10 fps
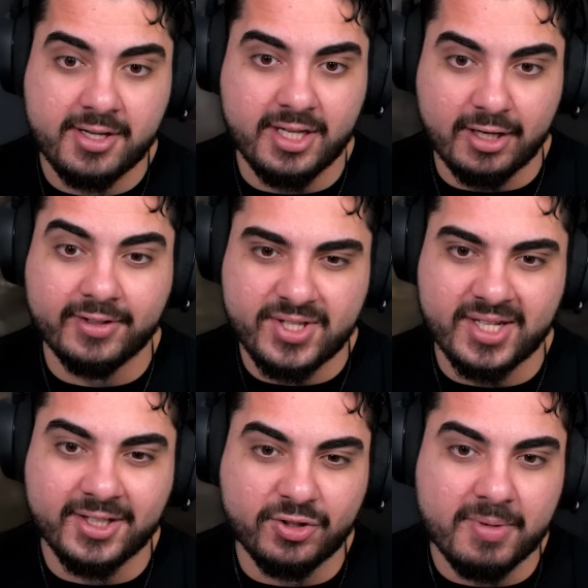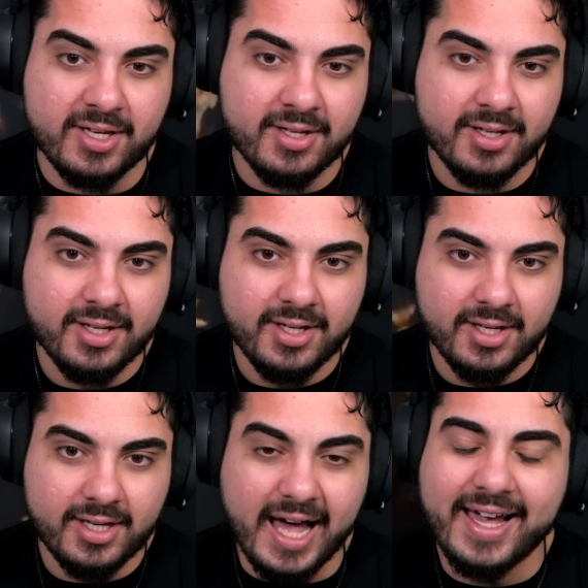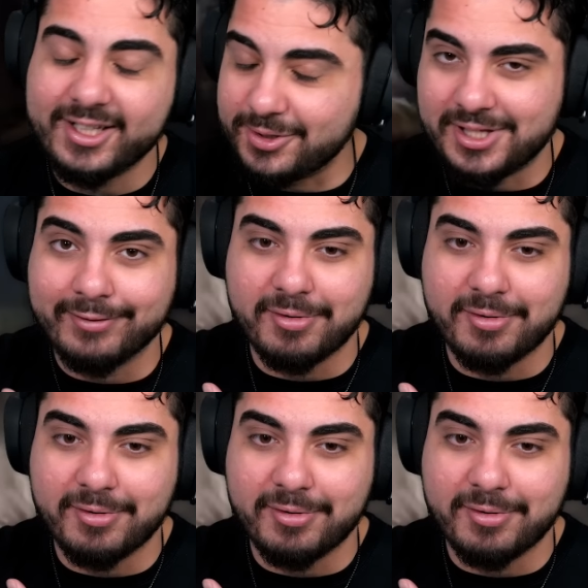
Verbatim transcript: he already sent it to me. I had to see it for